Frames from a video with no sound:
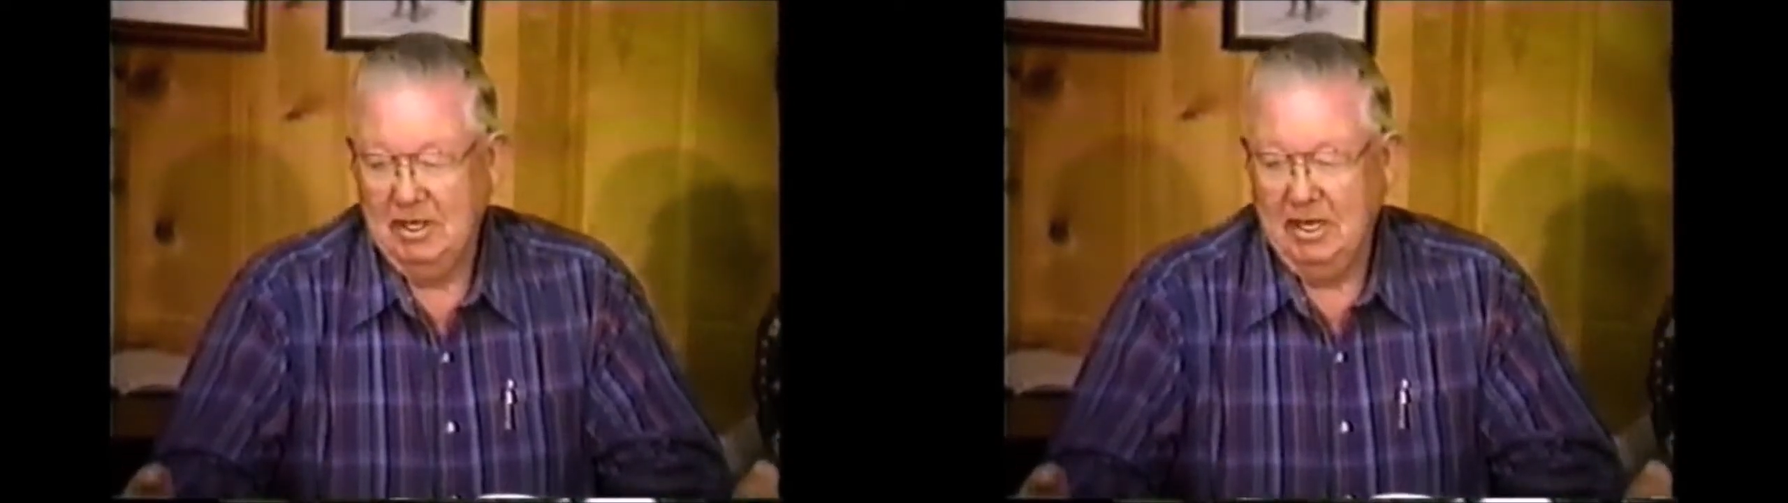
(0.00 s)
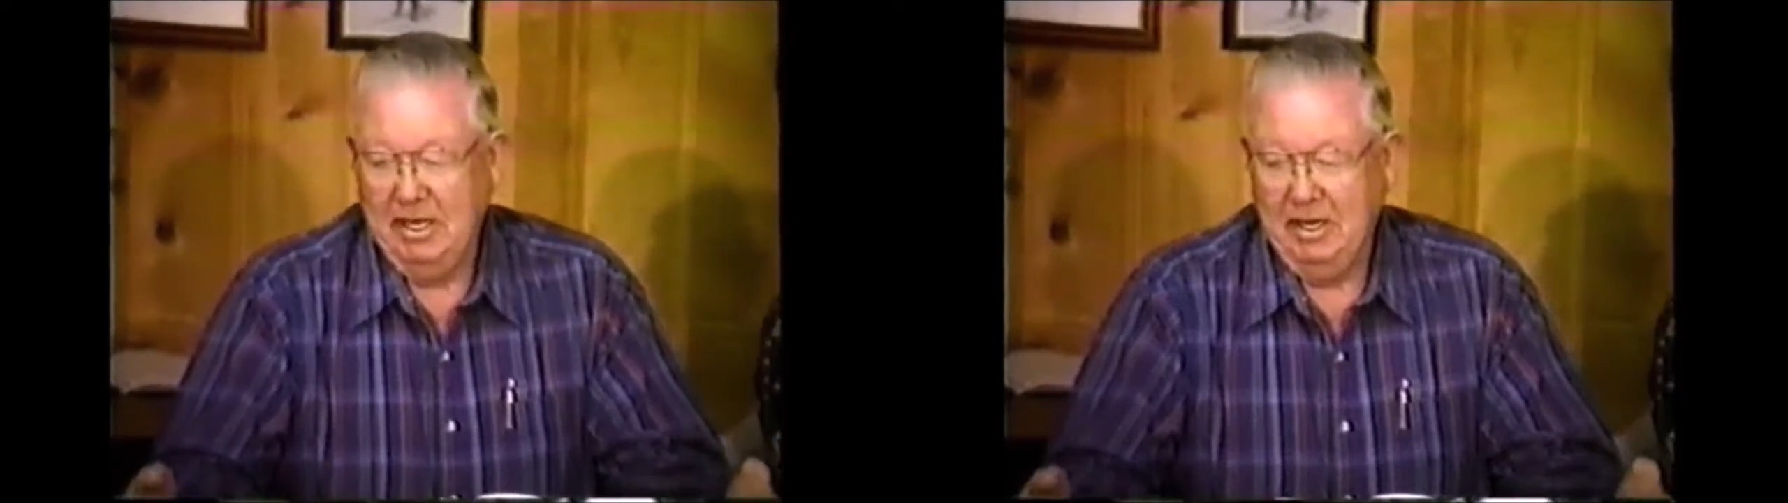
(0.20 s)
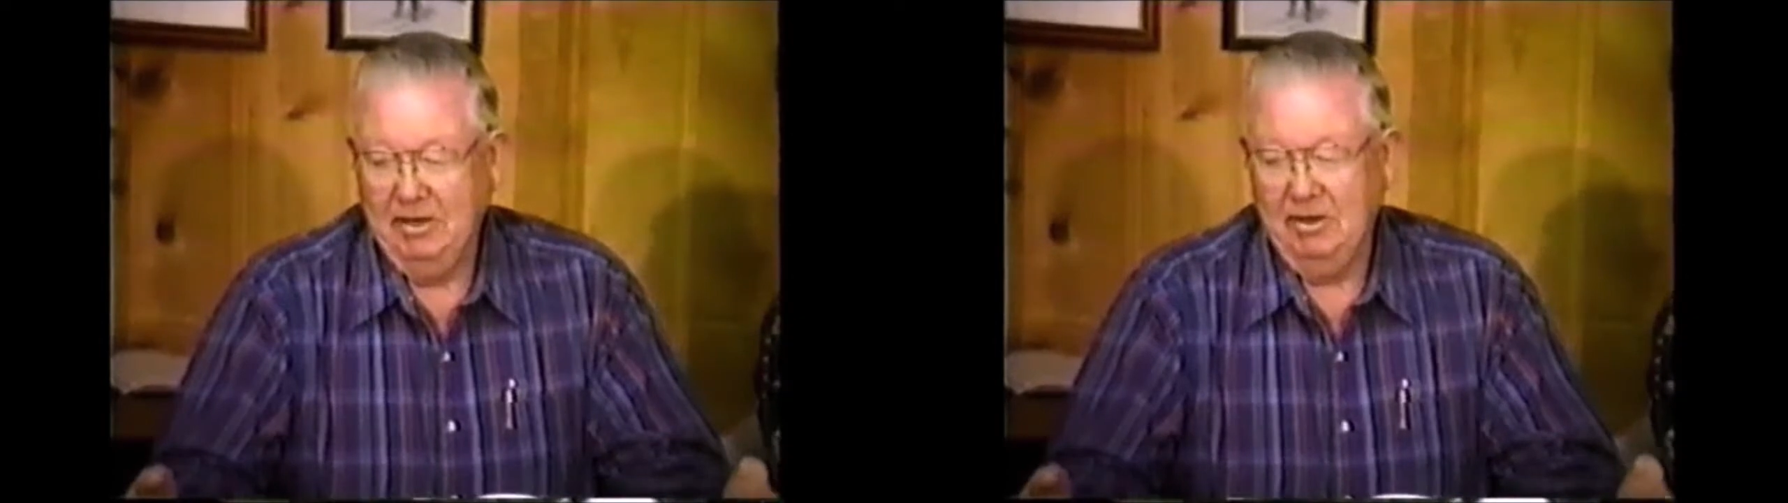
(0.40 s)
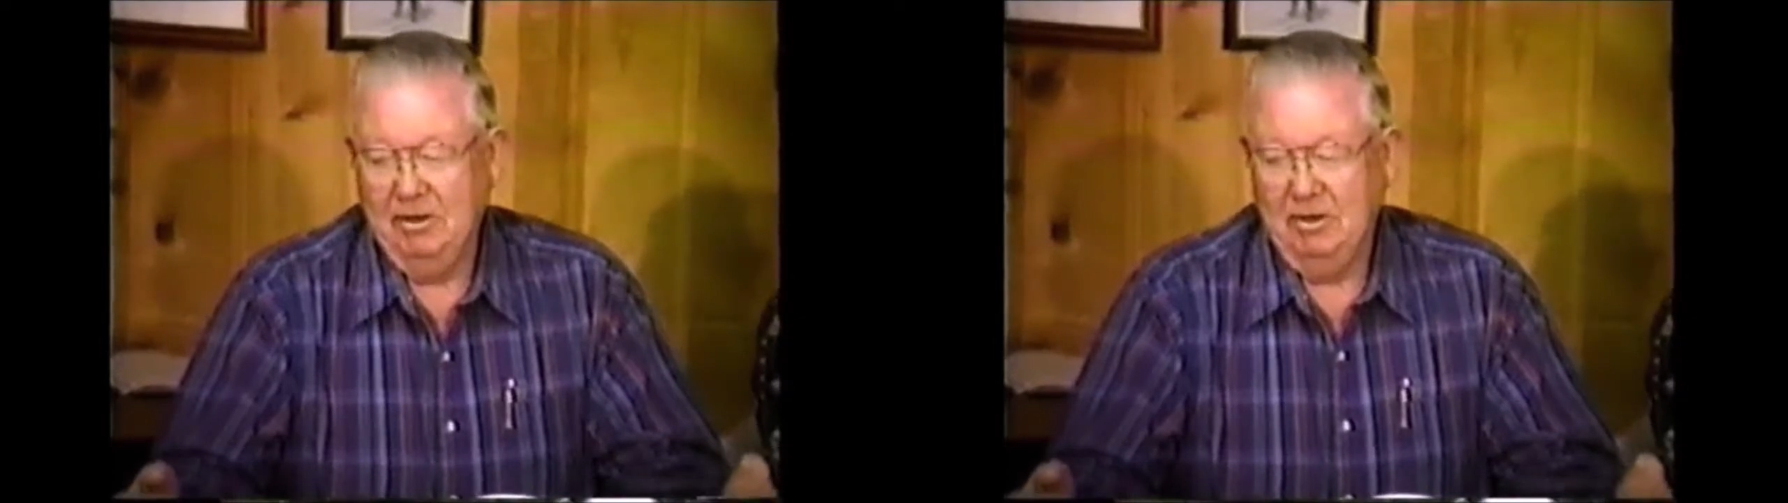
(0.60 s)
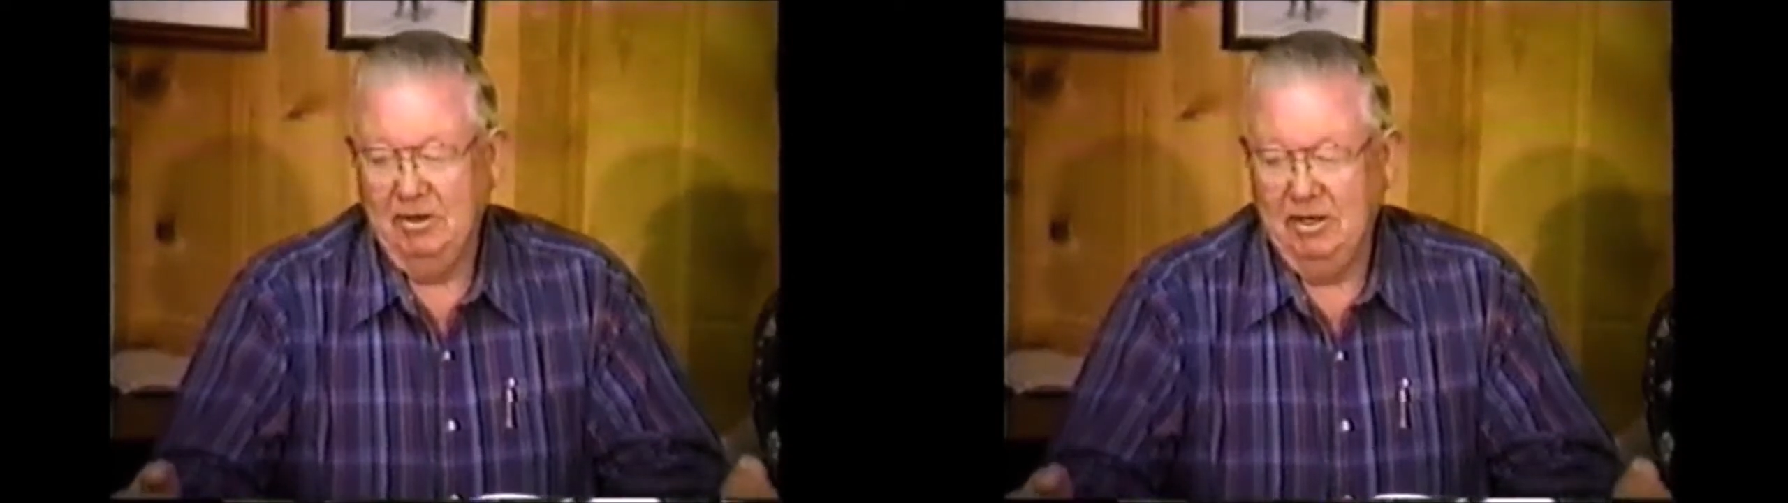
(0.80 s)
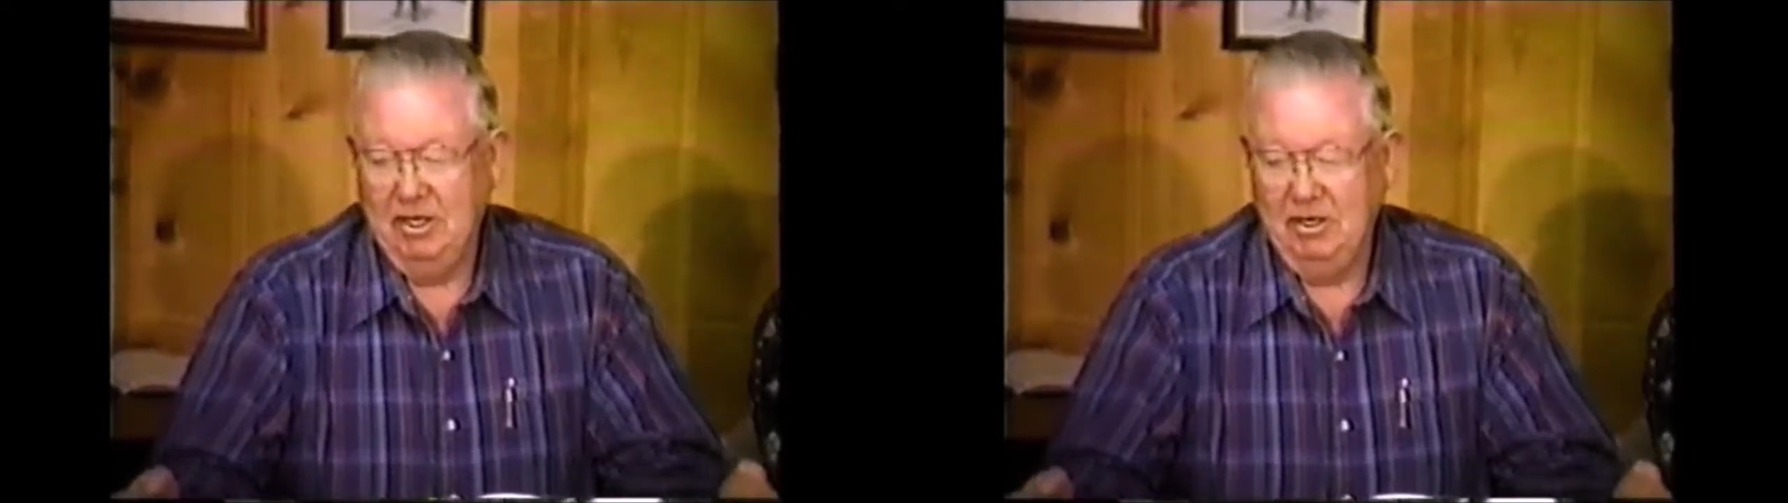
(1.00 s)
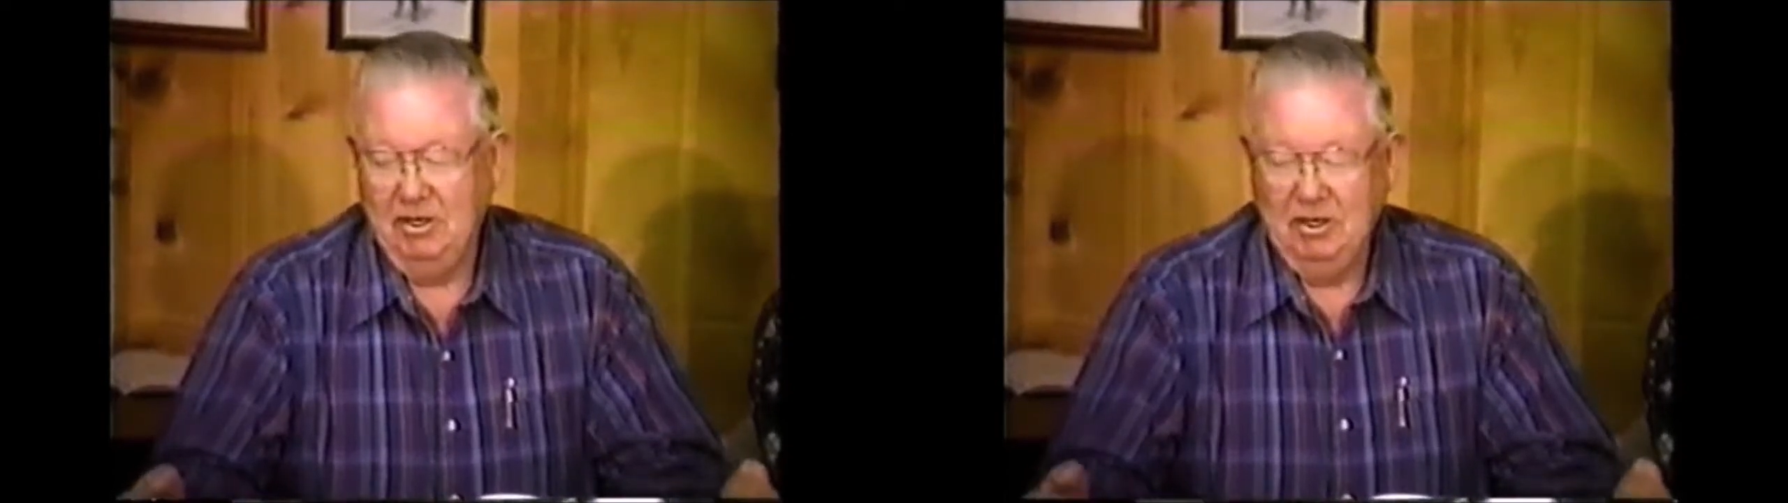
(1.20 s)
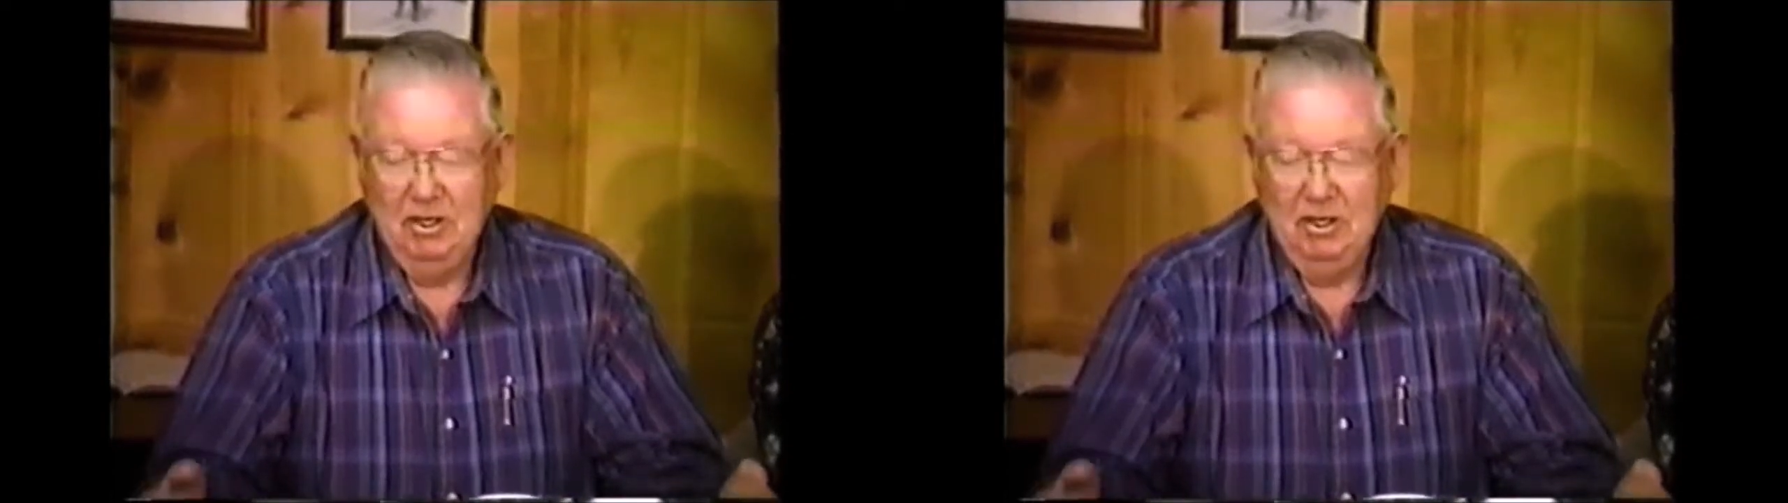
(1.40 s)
And then